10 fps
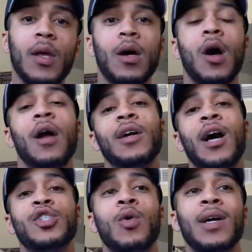All right,
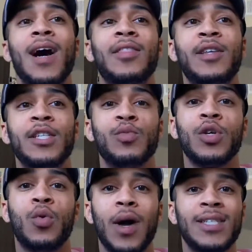guys, so I got this
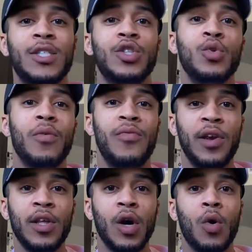request to do a
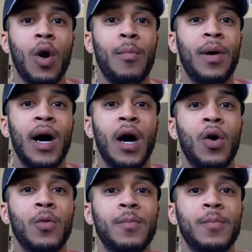video about